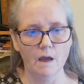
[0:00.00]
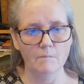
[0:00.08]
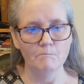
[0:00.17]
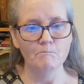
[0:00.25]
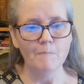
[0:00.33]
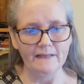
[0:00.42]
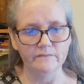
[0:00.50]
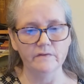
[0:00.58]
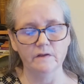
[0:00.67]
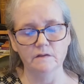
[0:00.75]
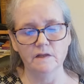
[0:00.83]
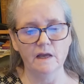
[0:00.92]
meant
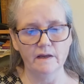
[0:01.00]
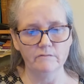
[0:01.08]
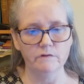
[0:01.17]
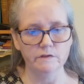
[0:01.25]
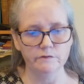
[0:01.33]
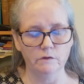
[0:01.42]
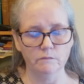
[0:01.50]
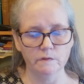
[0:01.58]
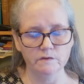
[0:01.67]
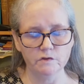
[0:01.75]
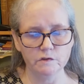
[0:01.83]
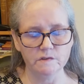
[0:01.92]
in the areas you're
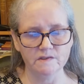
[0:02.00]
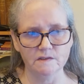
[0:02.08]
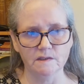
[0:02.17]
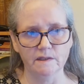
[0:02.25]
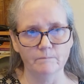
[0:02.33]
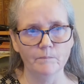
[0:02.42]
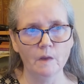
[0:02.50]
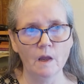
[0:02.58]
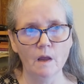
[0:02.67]
interested in,